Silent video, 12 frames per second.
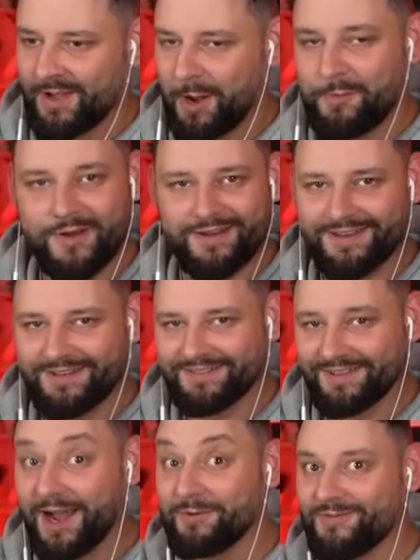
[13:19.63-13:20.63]
Are we ready?
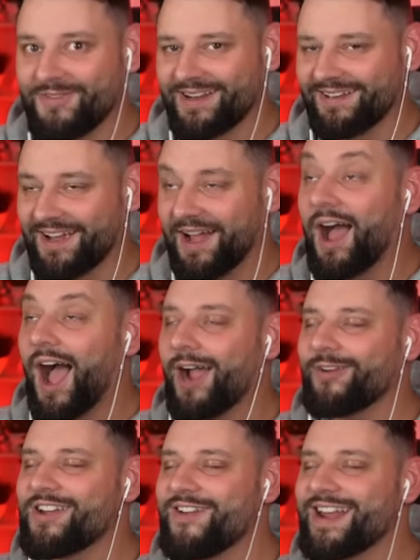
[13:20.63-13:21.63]
Are we ready?
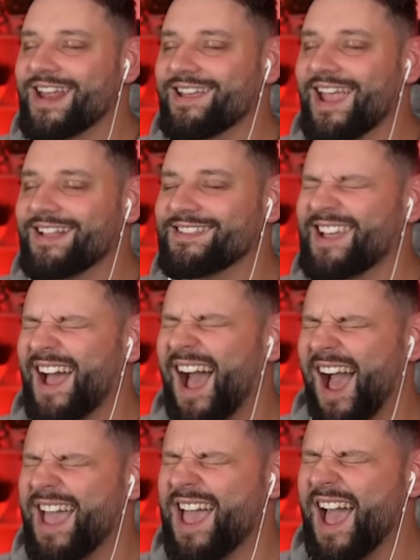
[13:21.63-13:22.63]
Are we ready, kids?
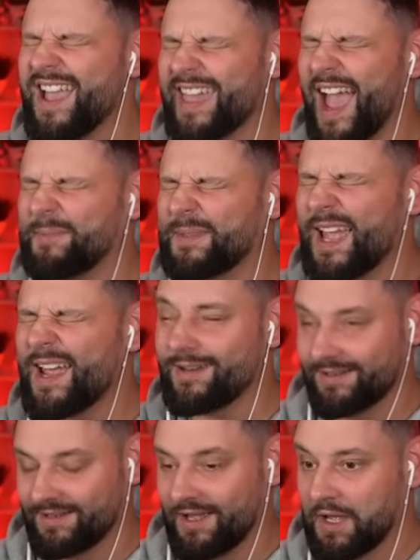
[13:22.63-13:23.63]
Aye, aye, Captain!
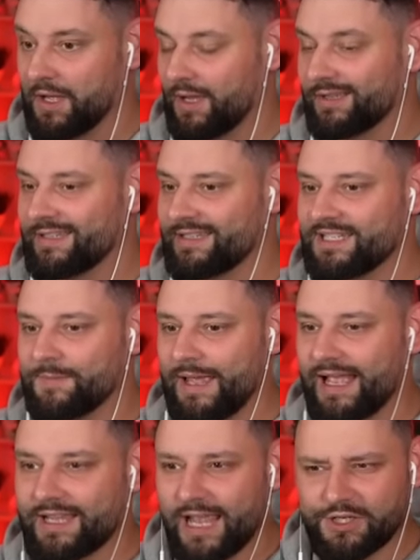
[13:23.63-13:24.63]
Does this mean,
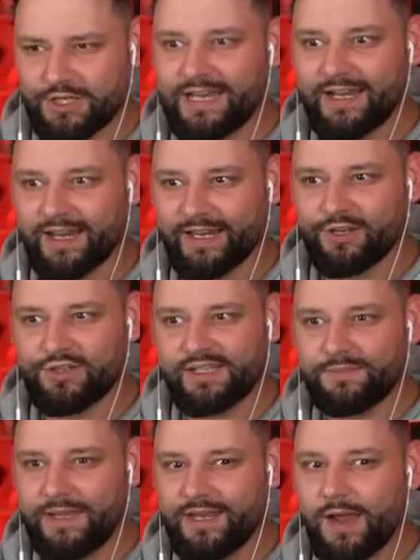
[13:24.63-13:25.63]
actually, technically, does
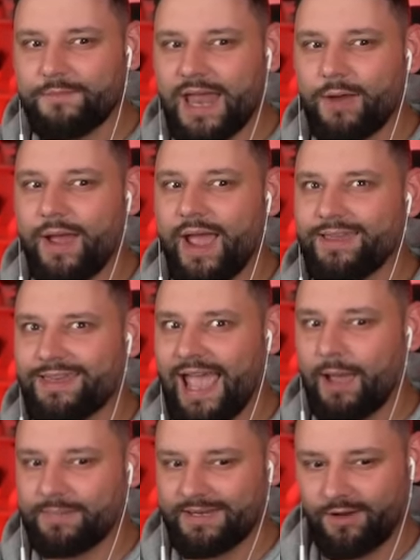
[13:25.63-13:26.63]
this mean I'm now a
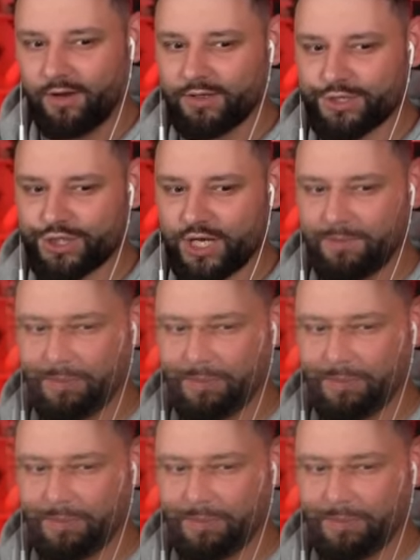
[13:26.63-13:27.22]
captain on a ship?